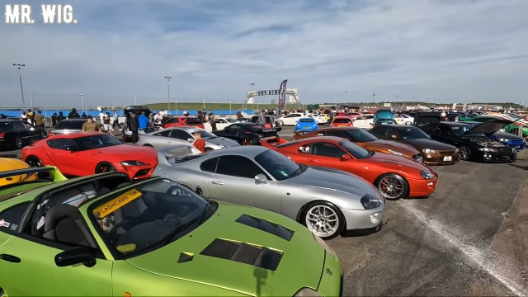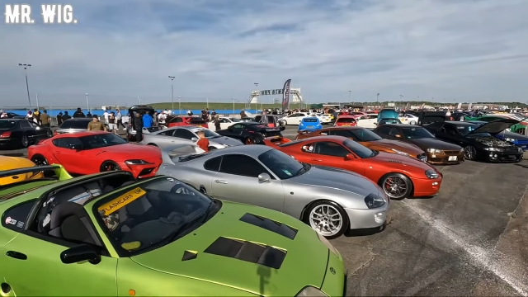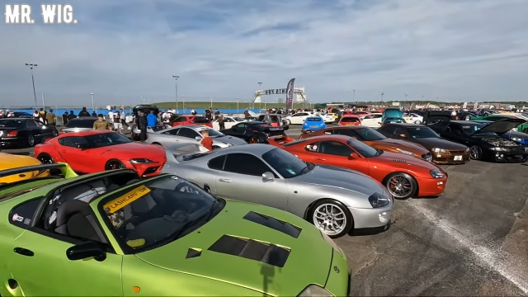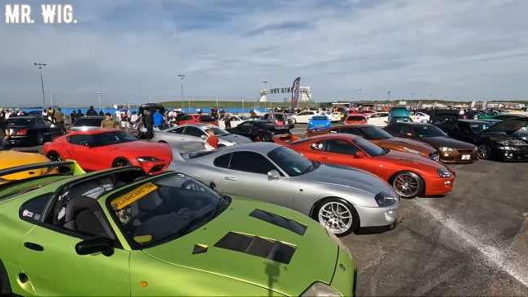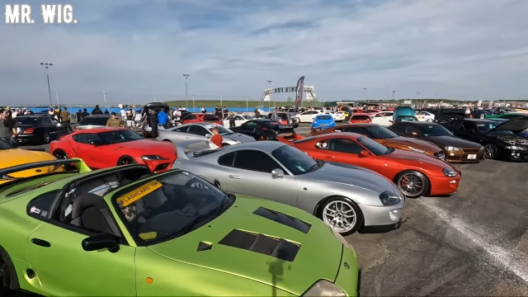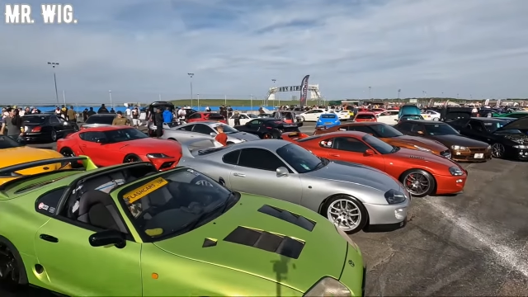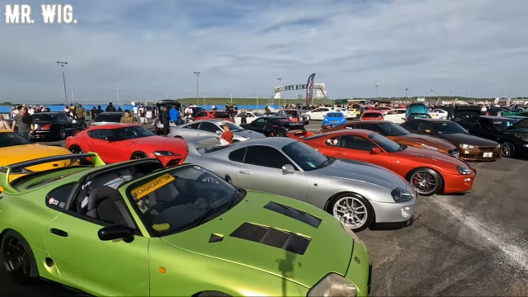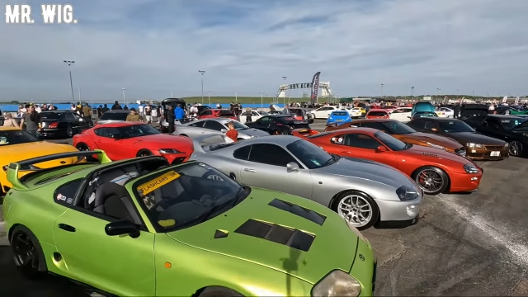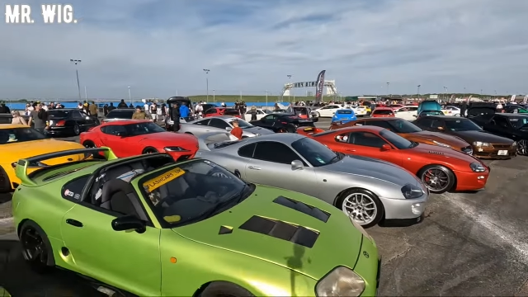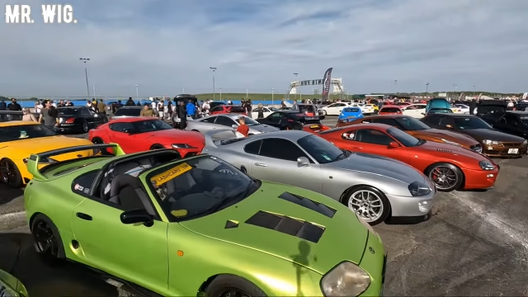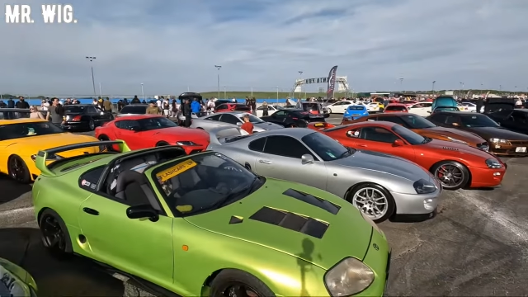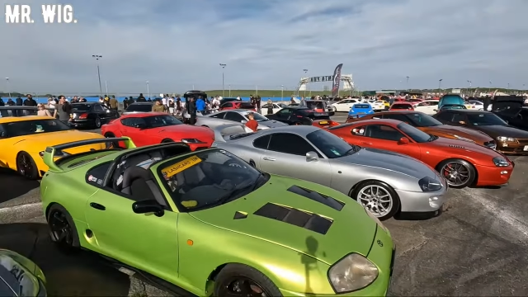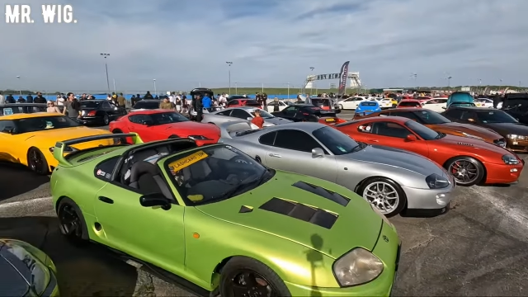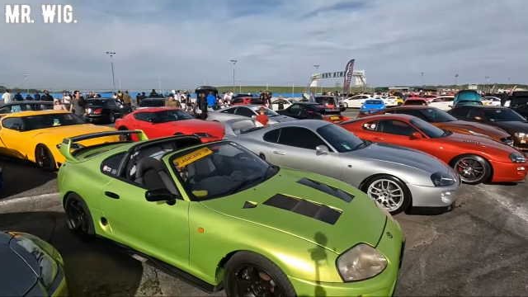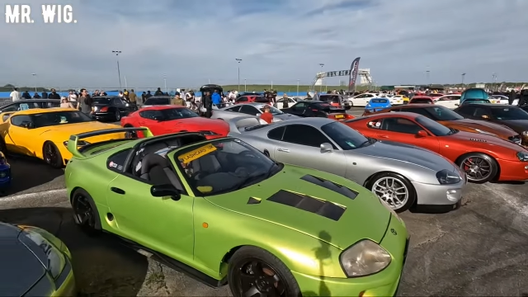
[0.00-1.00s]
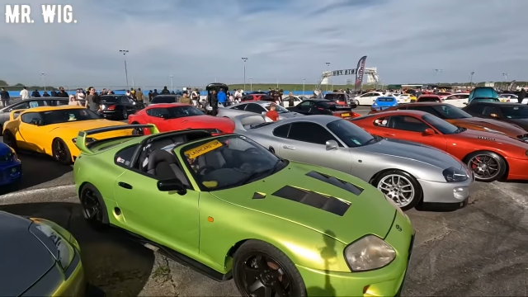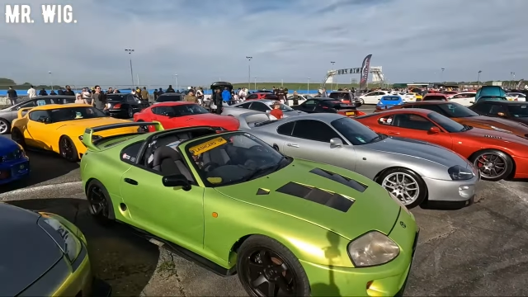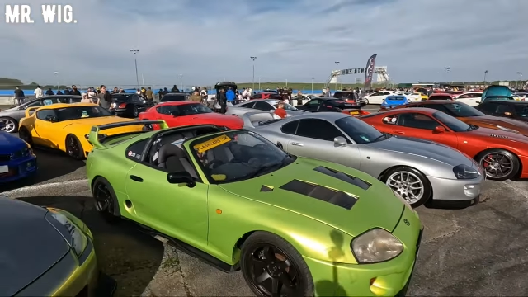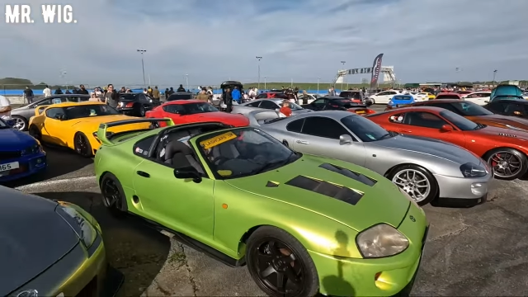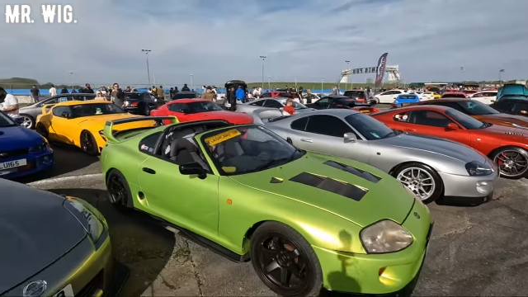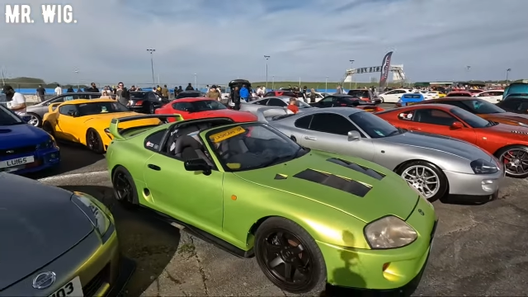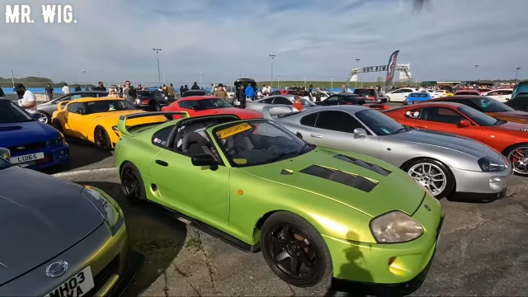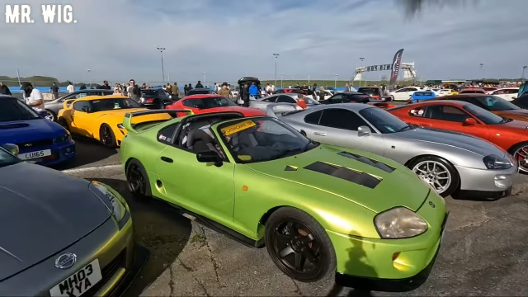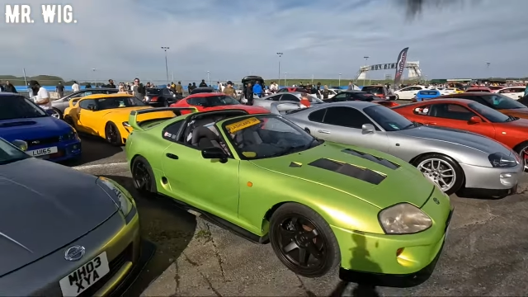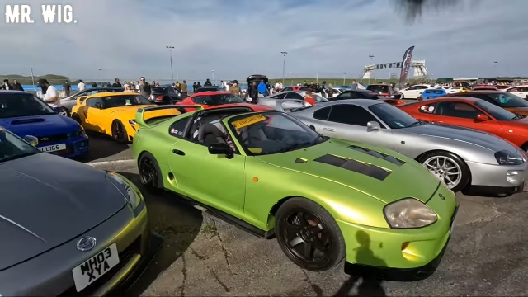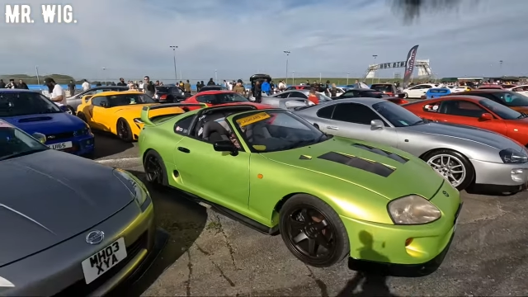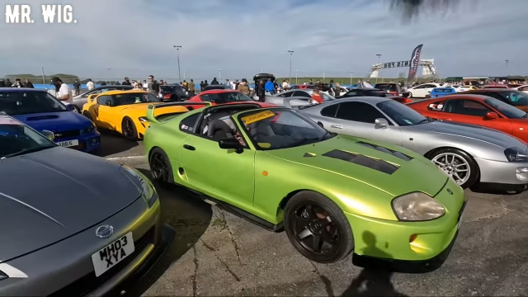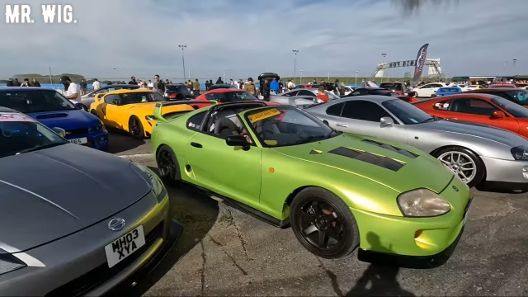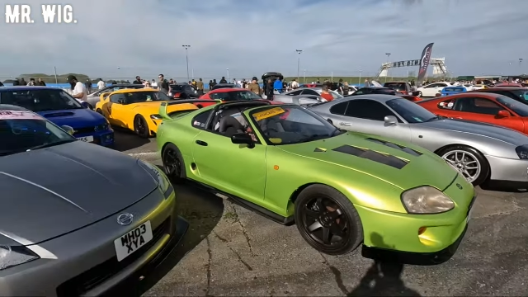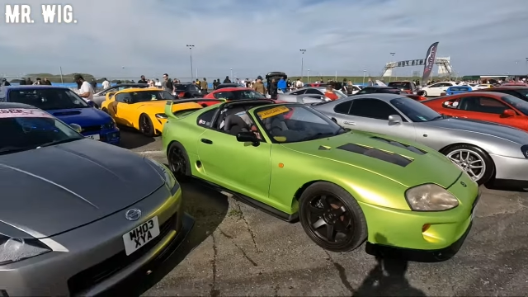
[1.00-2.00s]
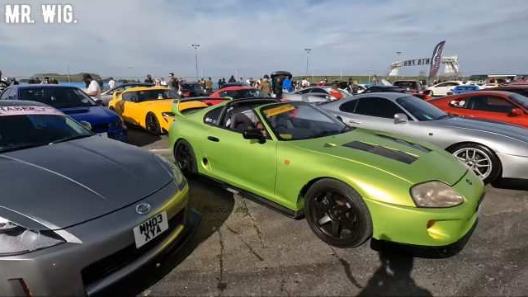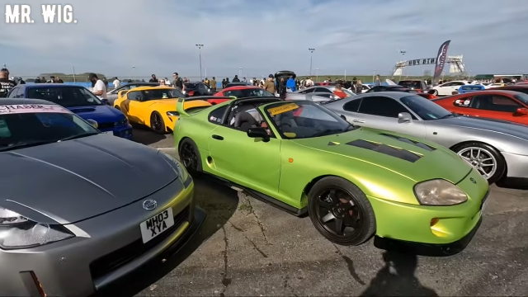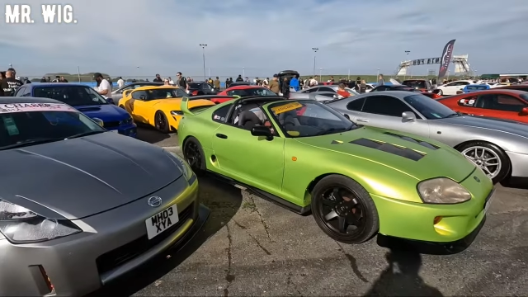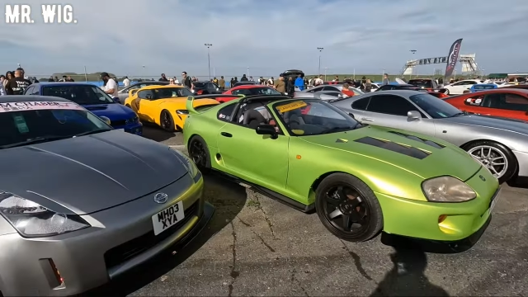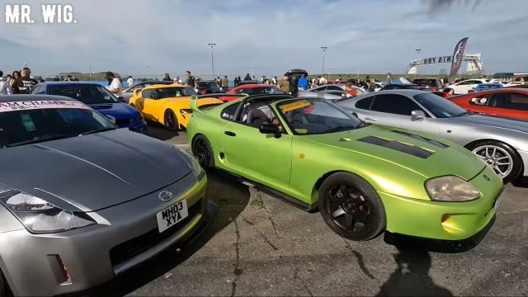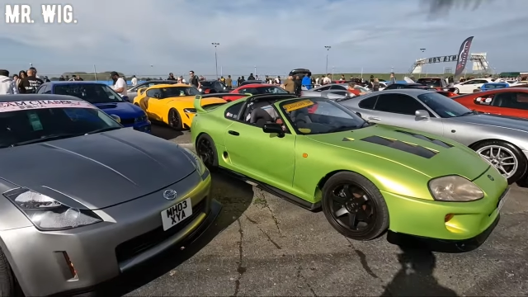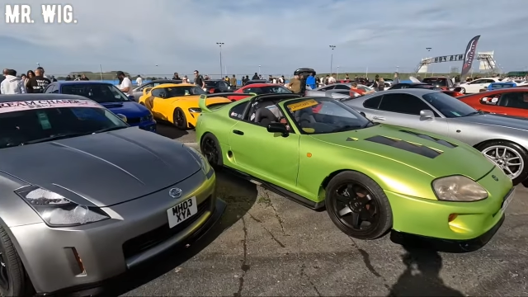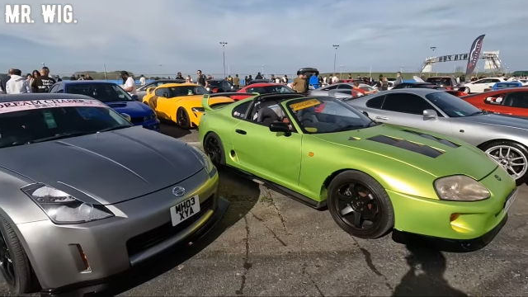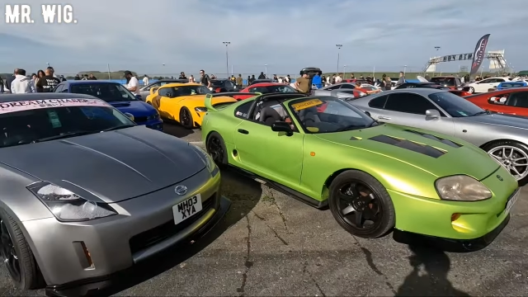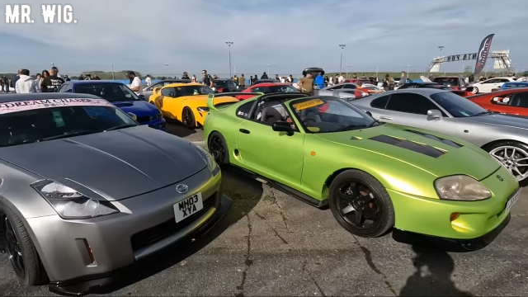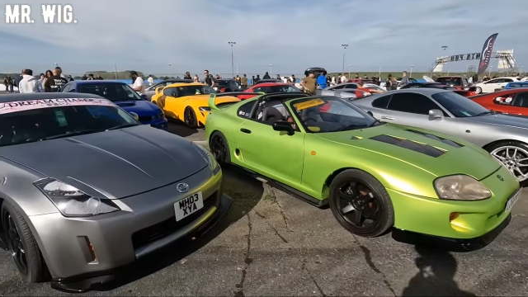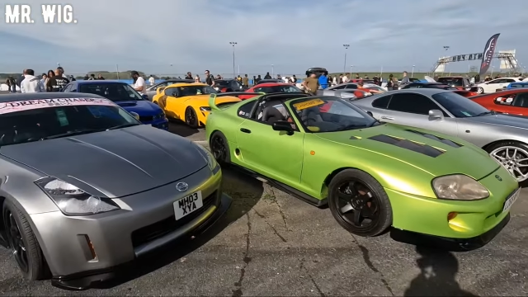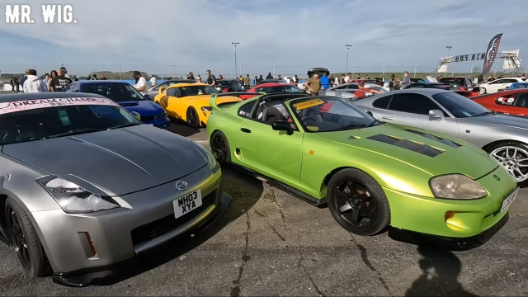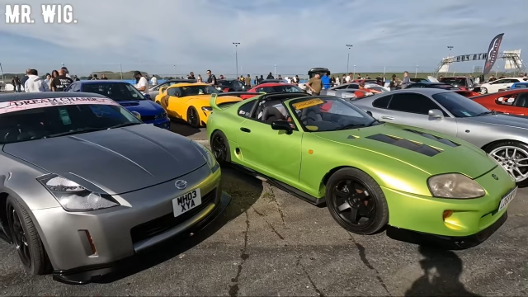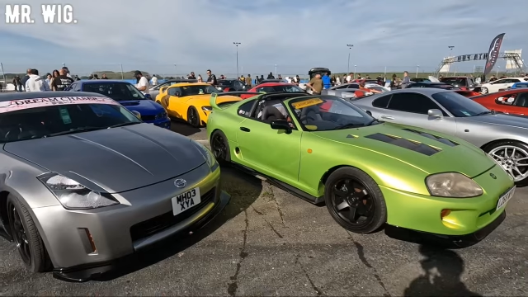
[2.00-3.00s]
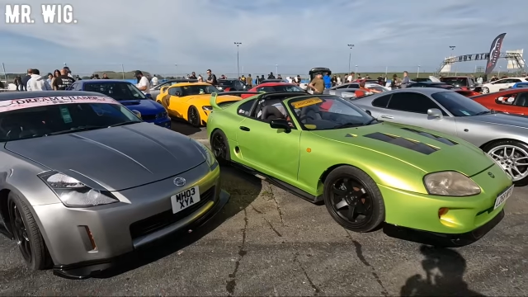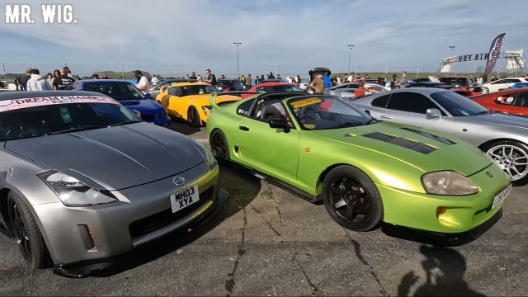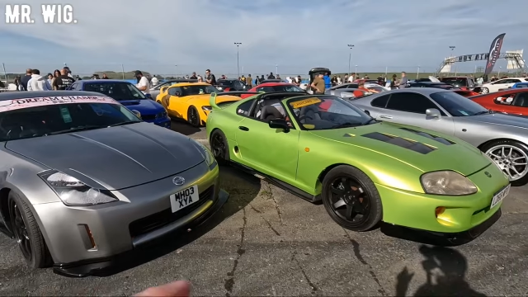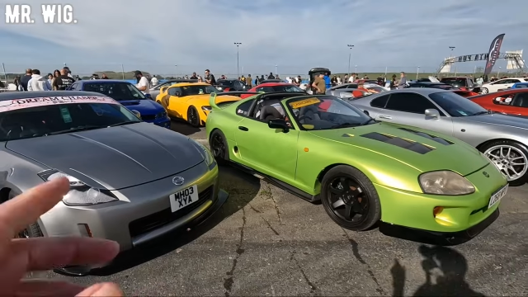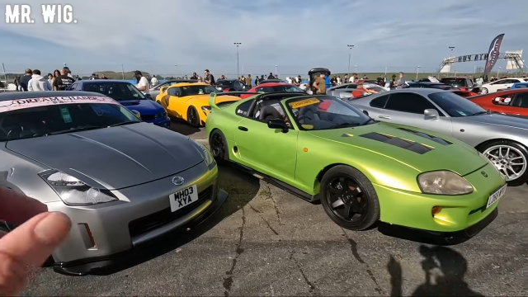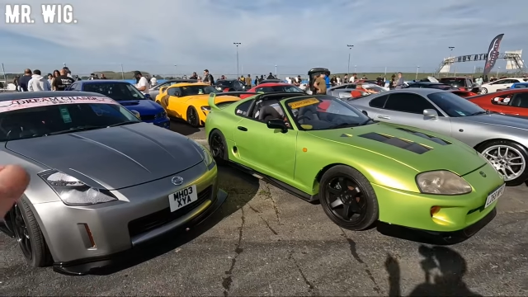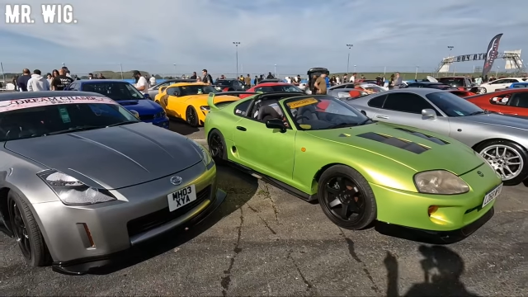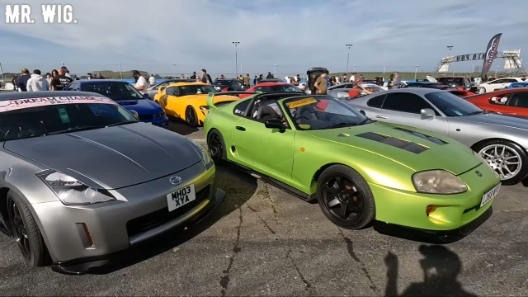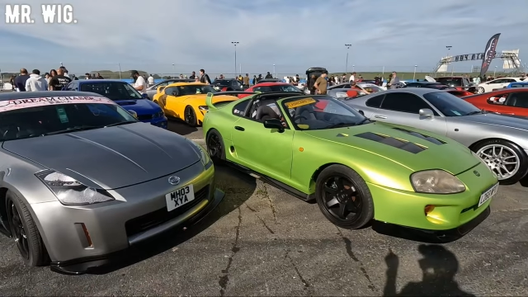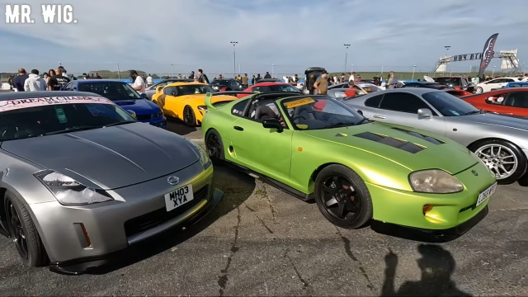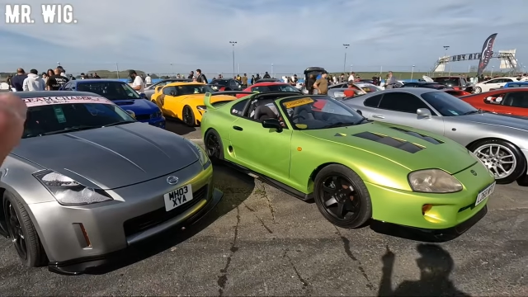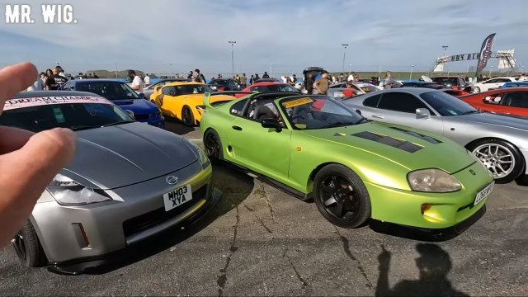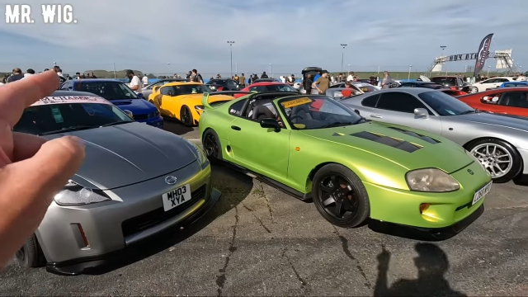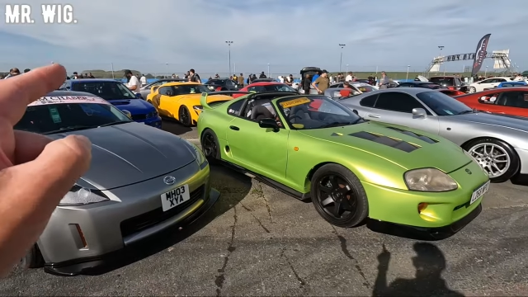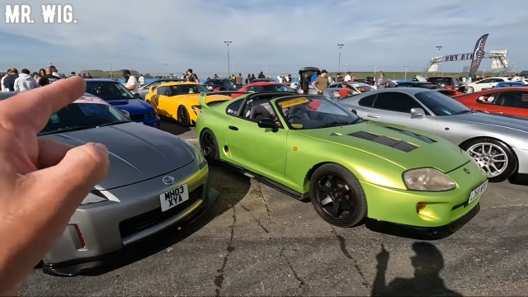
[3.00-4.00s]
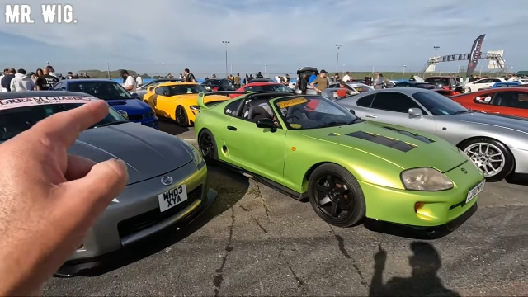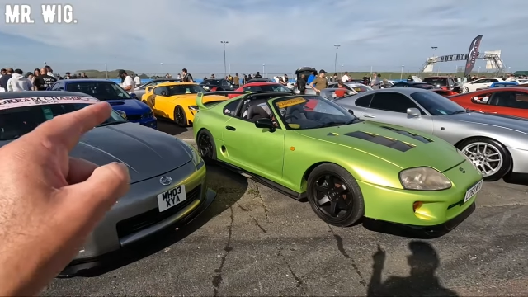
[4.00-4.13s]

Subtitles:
(no speaker visible)